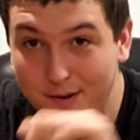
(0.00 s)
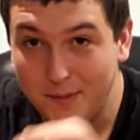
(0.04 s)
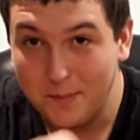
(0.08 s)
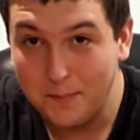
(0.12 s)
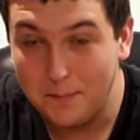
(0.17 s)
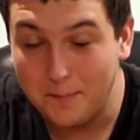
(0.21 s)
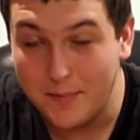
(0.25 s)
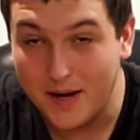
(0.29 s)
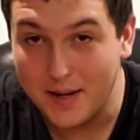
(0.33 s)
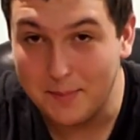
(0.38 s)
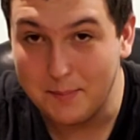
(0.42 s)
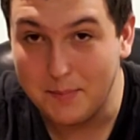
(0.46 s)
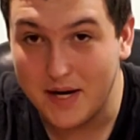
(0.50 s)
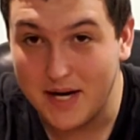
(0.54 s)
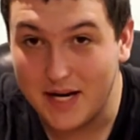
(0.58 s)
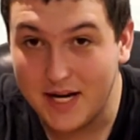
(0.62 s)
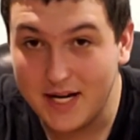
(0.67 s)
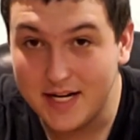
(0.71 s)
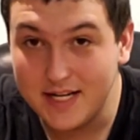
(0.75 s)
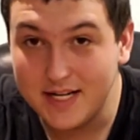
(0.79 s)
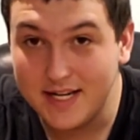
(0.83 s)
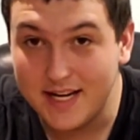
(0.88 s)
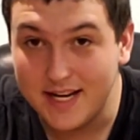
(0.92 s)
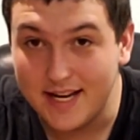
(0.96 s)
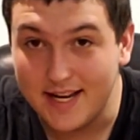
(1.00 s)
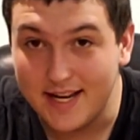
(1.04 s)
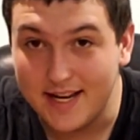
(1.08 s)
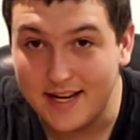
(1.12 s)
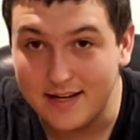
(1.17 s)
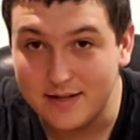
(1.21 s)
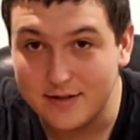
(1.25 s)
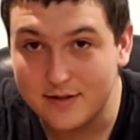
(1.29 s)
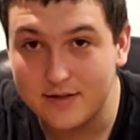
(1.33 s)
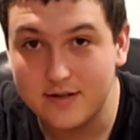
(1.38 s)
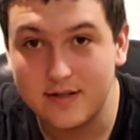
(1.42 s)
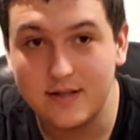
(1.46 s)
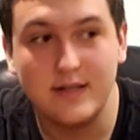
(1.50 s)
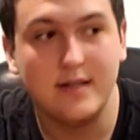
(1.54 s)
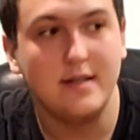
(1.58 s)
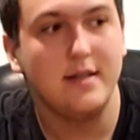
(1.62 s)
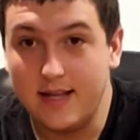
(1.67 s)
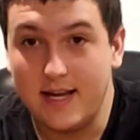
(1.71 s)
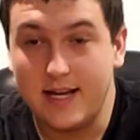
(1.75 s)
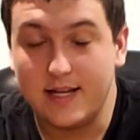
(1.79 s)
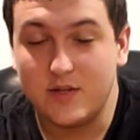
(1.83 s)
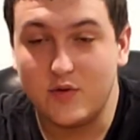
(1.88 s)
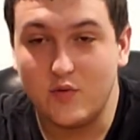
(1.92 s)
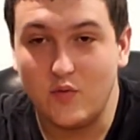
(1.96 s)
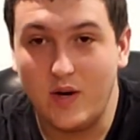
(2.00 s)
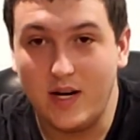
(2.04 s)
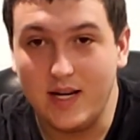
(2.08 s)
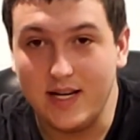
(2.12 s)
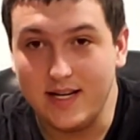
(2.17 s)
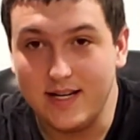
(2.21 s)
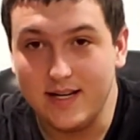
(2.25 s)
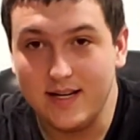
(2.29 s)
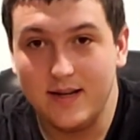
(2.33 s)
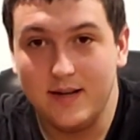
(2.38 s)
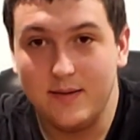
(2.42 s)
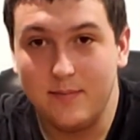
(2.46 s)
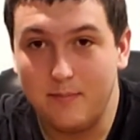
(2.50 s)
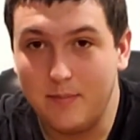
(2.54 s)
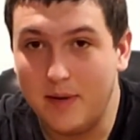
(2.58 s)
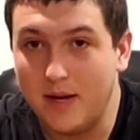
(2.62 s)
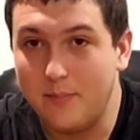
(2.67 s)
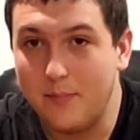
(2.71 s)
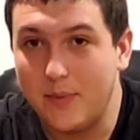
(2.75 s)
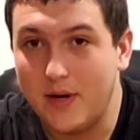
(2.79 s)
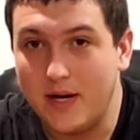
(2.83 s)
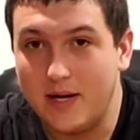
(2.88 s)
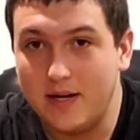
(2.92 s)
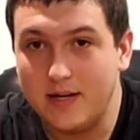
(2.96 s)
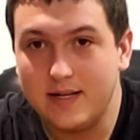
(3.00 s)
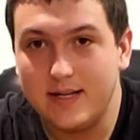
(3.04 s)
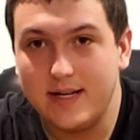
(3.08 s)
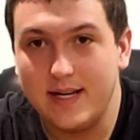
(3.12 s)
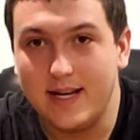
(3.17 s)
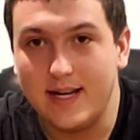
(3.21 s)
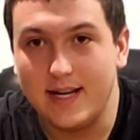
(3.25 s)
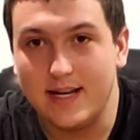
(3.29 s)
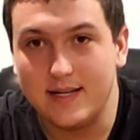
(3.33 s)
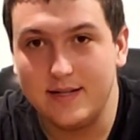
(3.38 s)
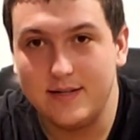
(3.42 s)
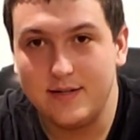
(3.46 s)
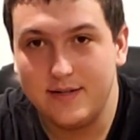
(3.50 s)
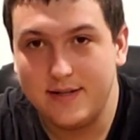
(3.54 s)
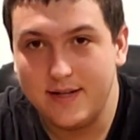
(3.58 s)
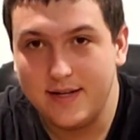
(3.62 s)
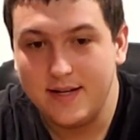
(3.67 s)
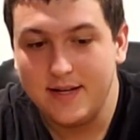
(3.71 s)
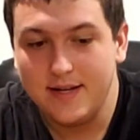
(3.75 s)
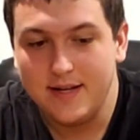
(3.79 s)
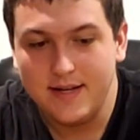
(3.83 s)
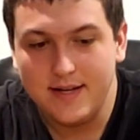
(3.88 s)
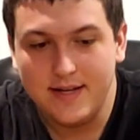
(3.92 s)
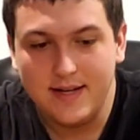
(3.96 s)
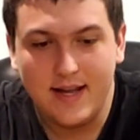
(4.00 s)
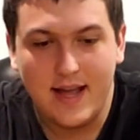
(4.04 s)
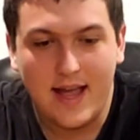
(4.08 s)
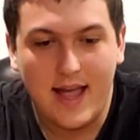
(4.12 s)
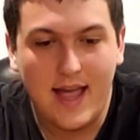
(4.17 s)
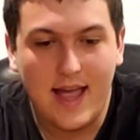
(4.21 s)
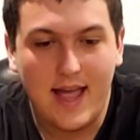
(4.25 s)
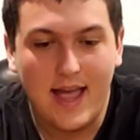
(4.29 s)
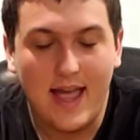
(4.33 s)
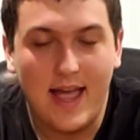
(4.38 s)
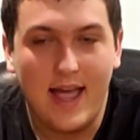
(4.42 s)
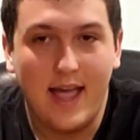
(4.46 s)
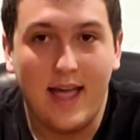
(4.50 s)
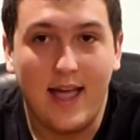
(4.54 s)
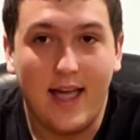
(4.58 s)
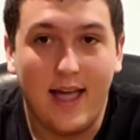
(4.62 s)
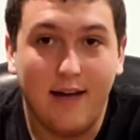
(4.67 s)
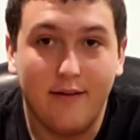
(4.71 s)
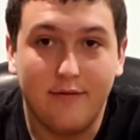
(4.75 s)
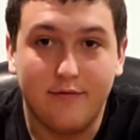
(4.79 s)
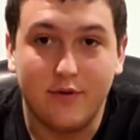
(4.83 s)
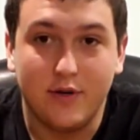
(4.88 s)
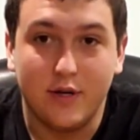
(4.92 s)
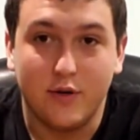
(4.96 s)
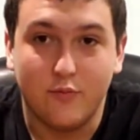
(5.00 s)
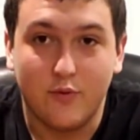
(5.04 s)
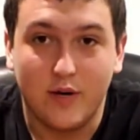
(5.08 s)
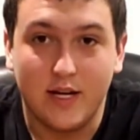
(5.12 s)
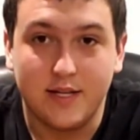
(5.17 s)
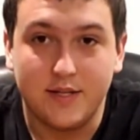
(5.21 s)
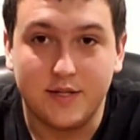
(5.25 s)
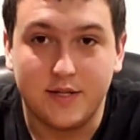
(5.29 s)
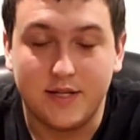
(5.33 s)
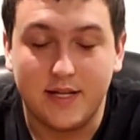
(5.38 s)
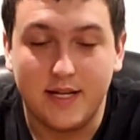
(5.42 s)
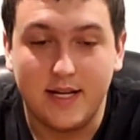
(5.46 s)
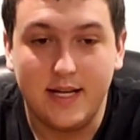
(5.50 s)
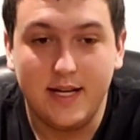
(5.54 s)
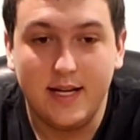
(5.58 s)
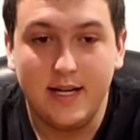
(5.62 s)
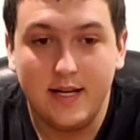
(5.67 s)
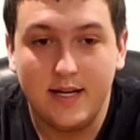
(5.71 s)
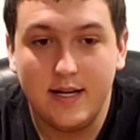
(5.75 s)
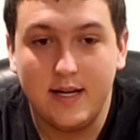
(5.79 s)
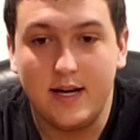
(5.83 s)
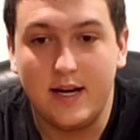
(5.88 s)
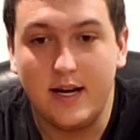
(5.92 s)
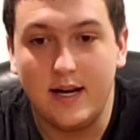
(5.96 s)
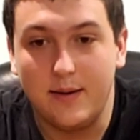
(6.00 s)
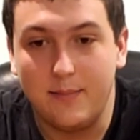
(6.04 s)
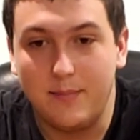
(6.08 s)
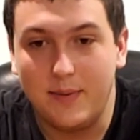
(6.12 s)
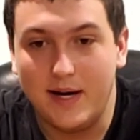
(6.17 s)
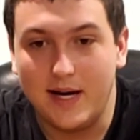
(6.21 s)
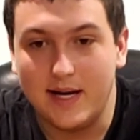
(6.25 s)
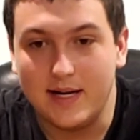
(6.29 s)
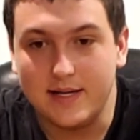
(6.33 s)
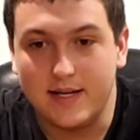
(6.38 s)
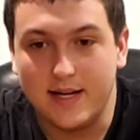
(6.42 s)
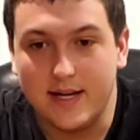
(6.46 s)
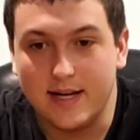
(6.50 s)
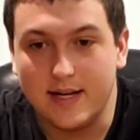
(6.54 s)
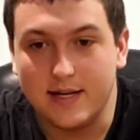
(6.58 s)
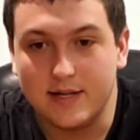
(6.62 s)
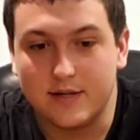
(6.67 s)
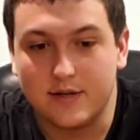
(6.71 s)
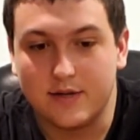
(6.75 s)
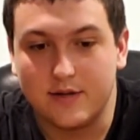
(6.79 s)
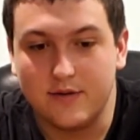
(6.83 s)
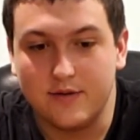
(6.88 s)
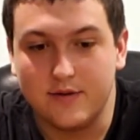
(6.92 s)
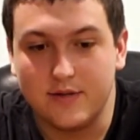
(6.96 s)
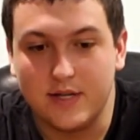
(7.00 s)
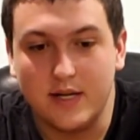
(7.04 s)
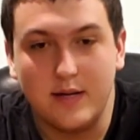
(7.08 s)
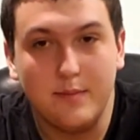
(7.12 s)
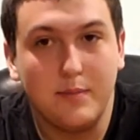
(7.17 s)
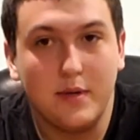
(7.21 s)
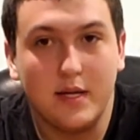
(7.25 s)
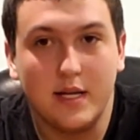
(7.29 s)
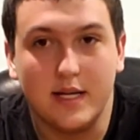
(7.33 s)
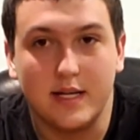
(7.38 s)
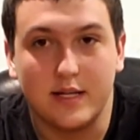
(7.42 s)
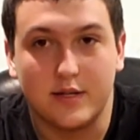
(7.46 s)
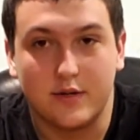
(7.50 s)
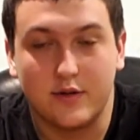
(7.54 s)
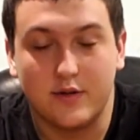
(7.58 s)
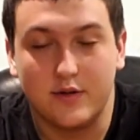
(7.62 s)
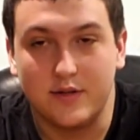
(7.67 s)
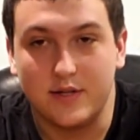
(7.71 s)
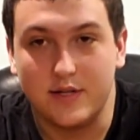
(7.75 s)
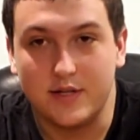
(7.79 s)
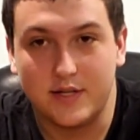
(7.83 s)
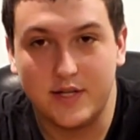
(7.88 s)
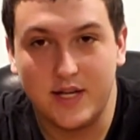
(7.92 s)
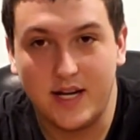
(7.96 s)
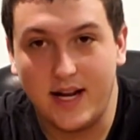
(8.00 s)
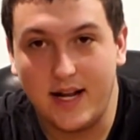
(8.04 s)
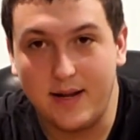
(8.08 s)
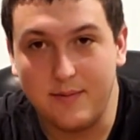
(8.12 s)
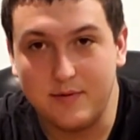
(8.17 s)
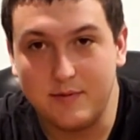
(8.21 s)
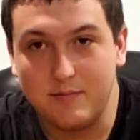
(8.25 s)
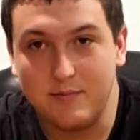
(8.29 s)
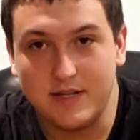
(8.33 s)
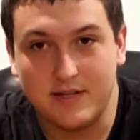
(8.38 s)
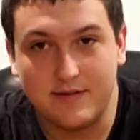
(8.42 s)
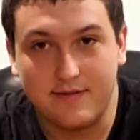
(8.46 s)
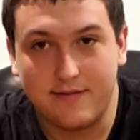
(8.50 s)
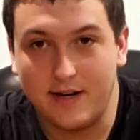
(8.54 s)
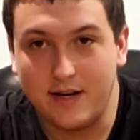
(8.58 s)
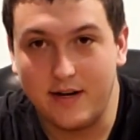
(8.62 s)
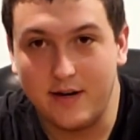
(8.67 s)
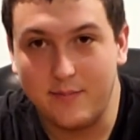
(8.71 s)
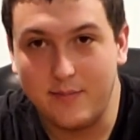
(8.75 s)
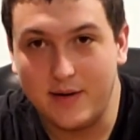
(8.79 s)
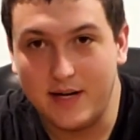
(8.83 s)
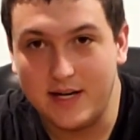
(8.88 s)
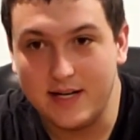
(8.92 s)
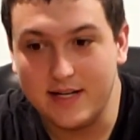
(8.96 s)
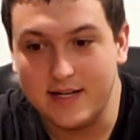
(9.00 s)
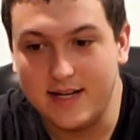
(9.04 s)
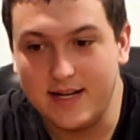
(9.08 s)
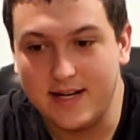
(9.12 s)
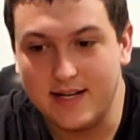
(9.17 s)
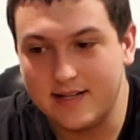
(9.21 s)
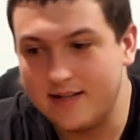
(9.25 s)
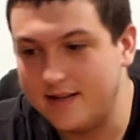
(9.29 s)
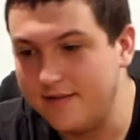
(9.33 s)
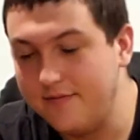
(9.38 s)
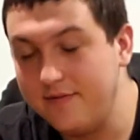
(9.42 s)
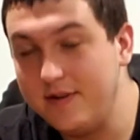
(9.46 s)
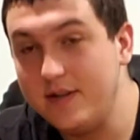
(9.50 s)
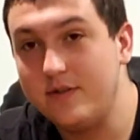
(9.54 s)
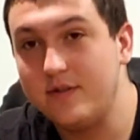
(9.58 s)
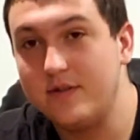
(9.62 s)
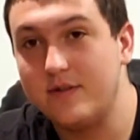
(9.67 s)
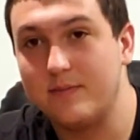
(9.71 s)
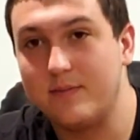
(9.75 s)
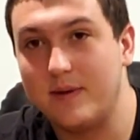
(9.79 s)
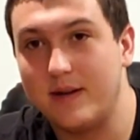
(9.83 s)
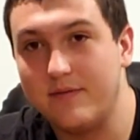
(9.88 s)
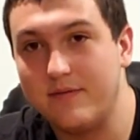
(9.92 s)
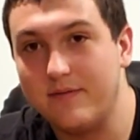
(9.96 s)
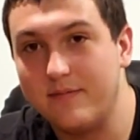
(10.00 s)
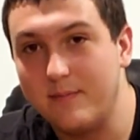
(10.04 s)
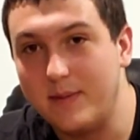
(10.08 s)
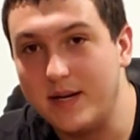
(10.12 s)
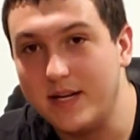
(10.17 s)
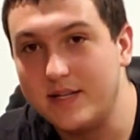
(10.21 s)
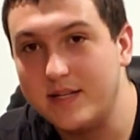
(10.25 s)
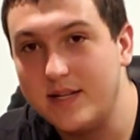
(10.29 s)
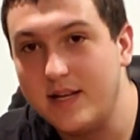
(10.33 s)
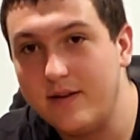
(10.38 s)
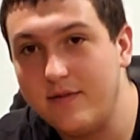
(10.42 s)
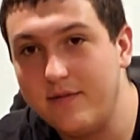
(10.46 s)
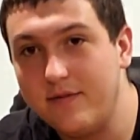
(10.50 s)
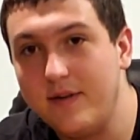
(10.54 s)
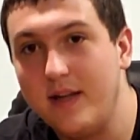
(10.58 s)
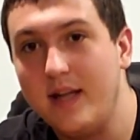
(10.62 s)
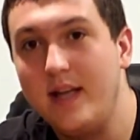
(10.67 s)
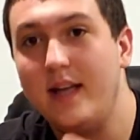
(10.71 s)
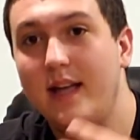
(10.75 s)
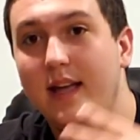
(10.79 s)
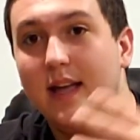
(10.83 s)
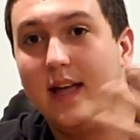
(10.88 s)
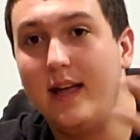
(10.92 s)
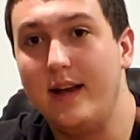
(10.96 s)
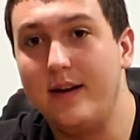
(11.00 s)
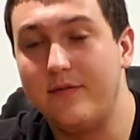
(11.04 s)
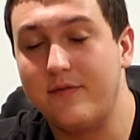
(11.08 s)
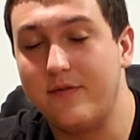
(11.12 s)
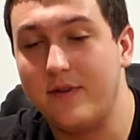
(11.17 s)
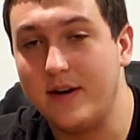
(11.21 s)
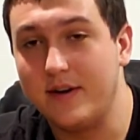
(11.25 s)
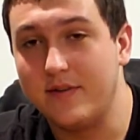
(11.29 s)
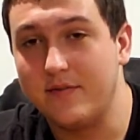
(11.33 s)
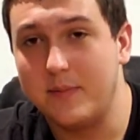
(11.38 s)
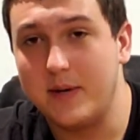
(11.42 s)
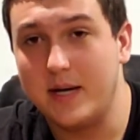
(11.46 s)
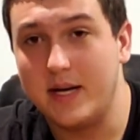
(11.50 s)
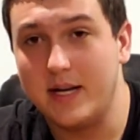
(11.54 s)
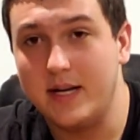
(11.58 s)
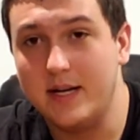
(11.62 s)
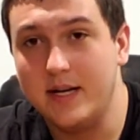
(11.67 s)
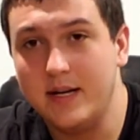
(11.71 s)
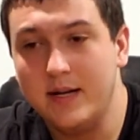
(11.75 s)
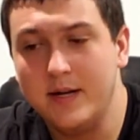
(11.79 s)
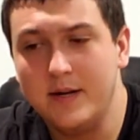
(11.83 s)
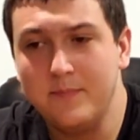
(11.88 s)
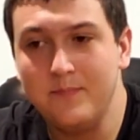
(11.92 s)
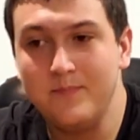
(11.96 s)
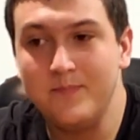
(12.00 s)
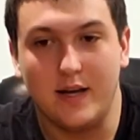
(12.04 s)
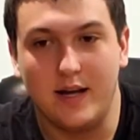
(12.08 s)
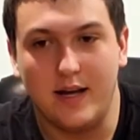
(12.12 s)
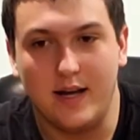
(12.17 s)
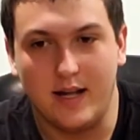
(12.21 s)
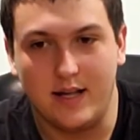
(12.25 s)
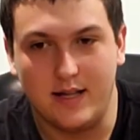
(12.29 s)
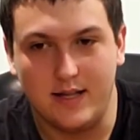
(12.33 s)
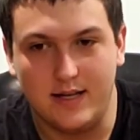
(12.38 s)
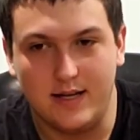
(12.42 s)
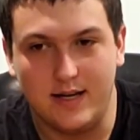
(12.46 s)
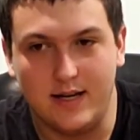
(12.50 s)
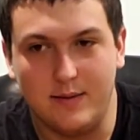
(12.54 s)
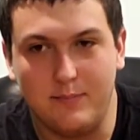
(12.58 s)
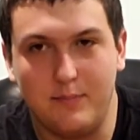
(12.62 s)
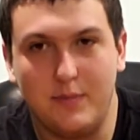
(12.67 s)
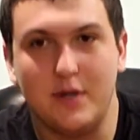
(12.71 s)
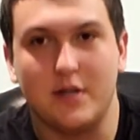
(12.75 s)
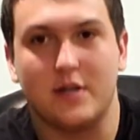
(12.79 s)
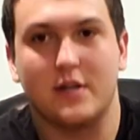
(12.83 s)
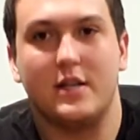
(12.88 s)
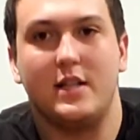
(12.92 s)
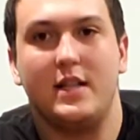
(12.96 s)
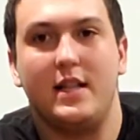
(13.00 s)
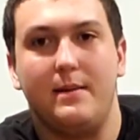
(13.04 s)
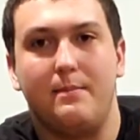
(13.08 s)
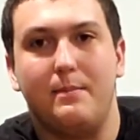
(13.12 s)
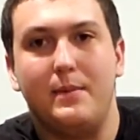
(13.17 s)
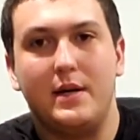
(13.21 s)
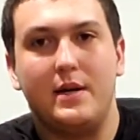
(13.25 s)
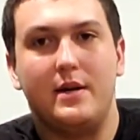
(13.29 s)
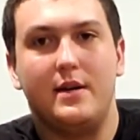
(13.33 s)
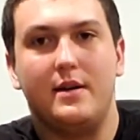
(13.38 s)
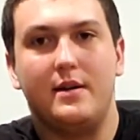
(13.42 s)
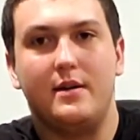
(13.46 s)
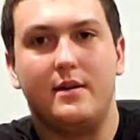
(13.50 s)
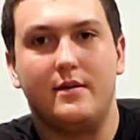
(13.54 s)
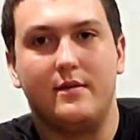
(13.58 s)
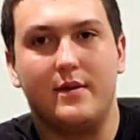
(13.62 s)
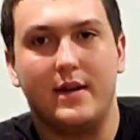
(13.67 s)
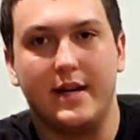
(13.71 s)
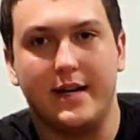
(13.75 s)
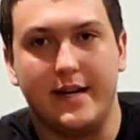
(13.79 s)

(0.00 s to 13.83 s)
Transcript: my podcast. That's right, my podcast. Every Wednesday, a podcast goes up. It's called the Synapse Misfire Podcast. It features myself and a friend of mine. I'll put a clip right